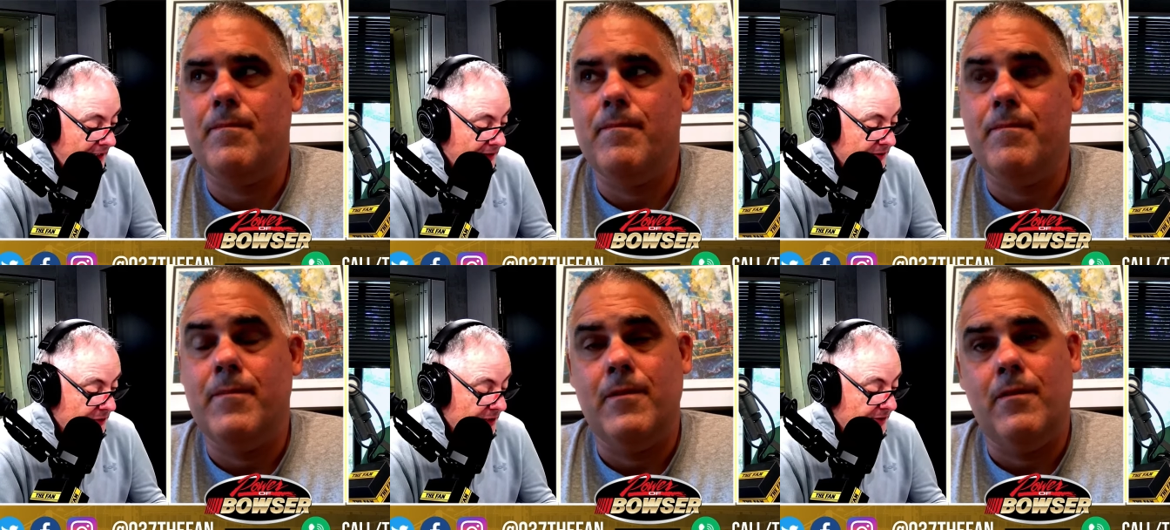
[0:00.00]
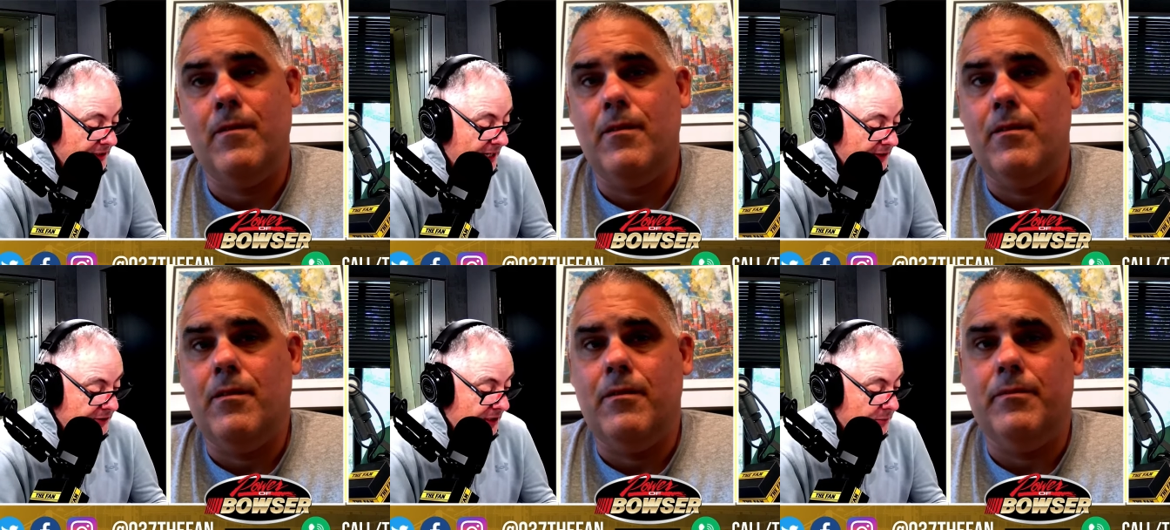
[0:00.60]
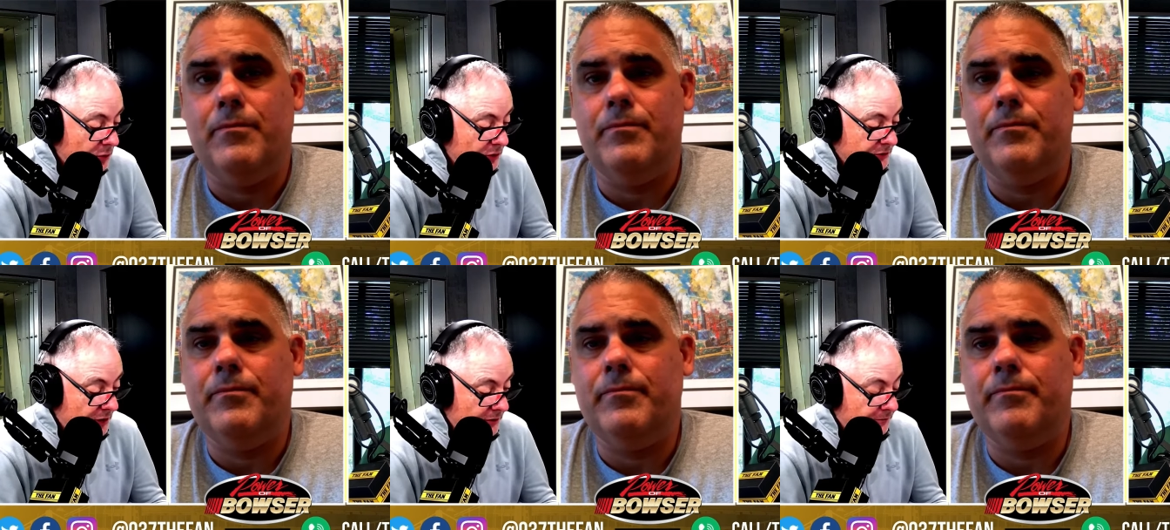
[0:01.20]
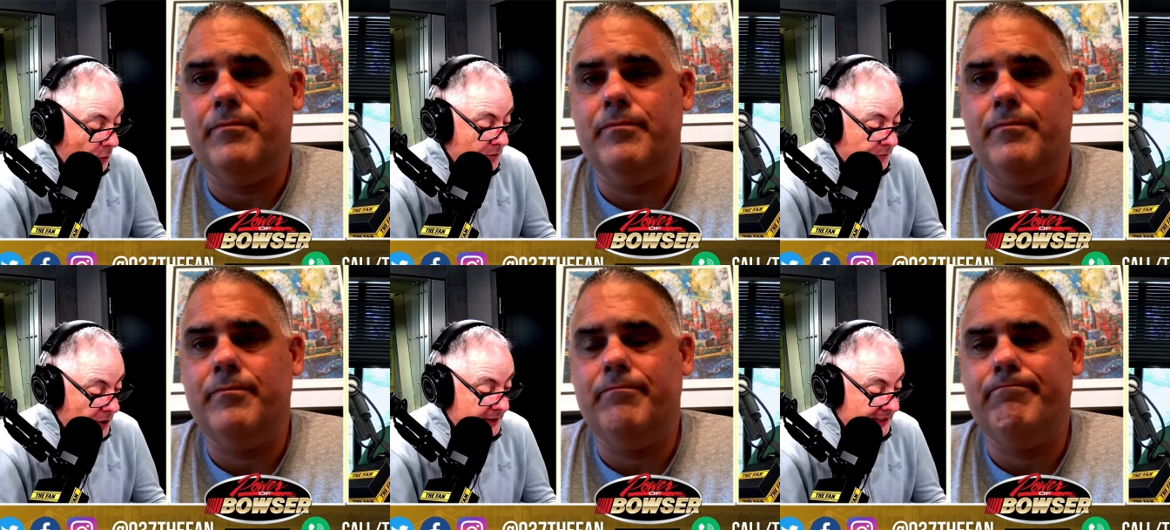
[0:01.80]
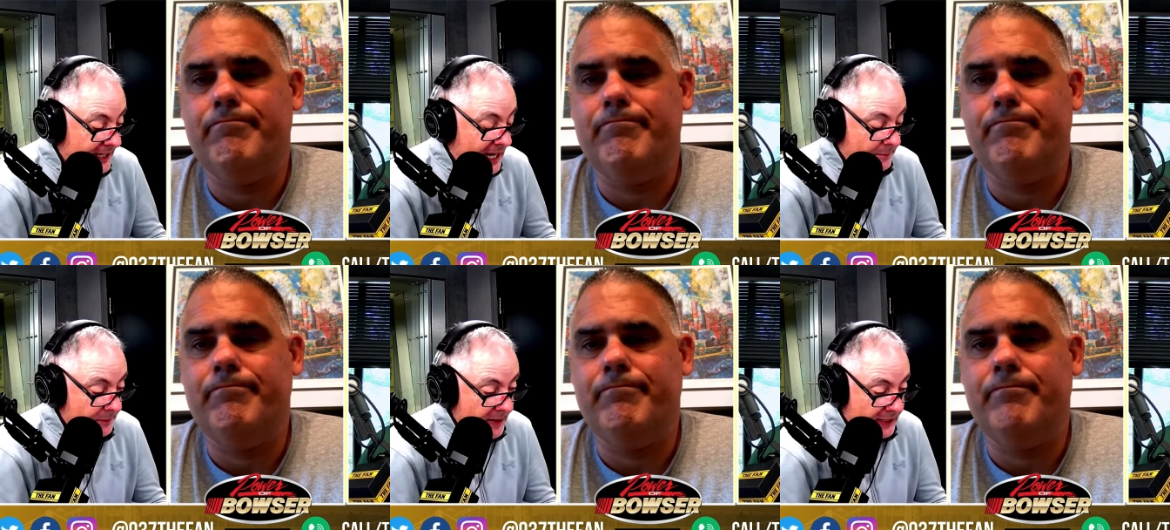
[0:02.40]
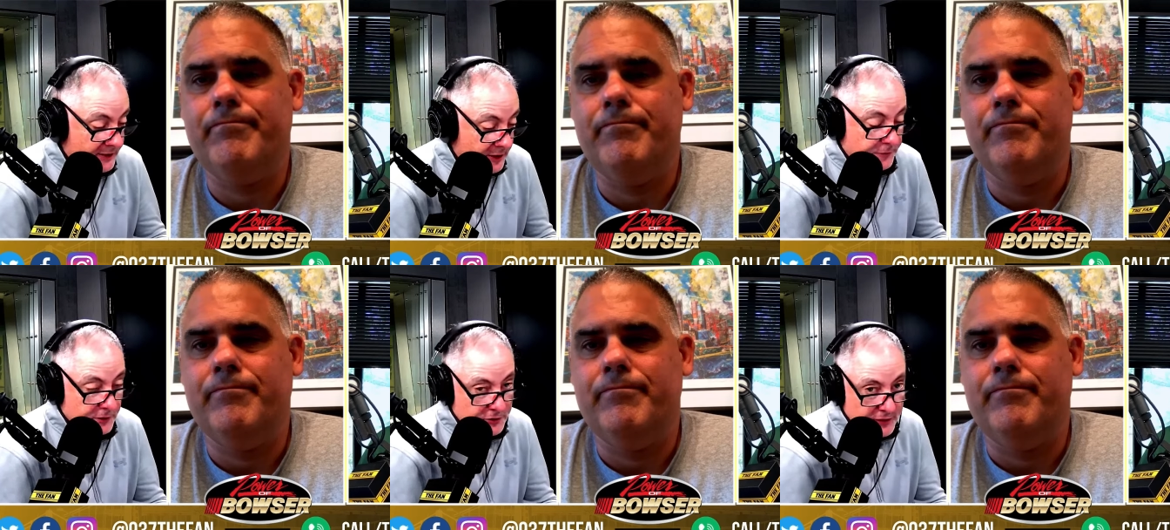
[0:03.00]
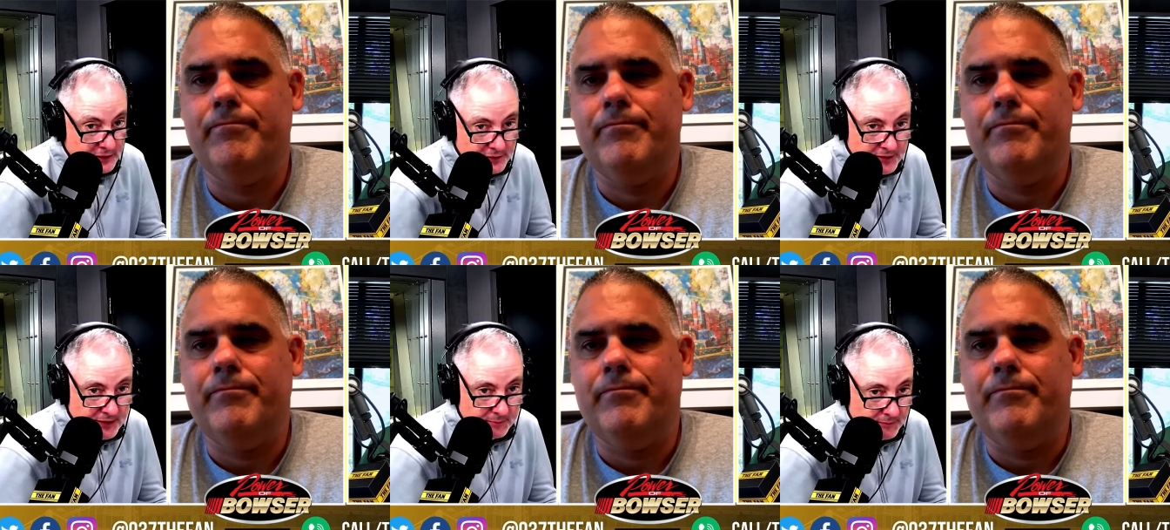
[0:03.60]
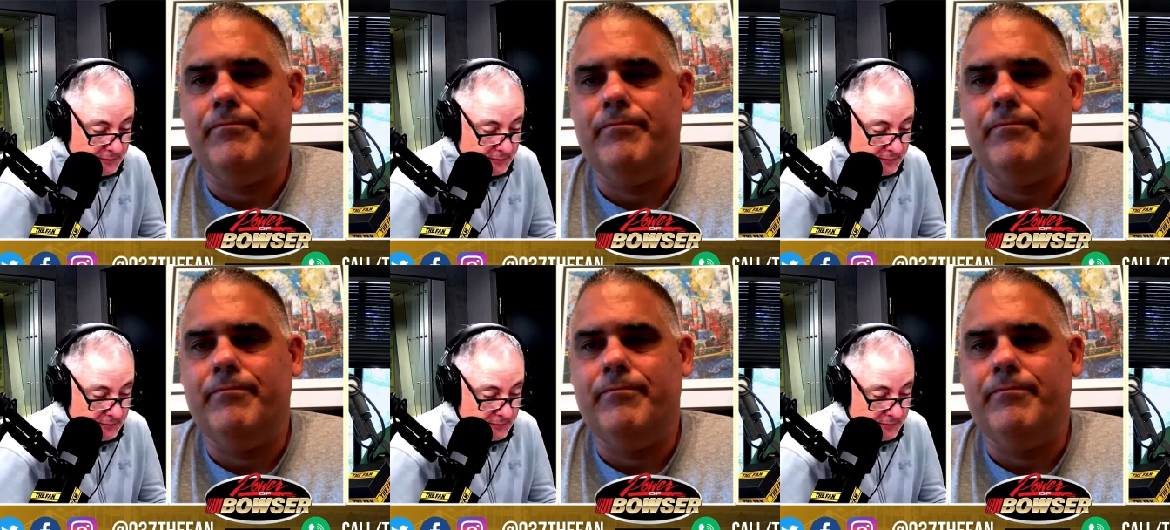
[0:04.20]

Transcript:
Speaker 1: Is there another guy who's going to move to the forefront in camp and make a difference for this team?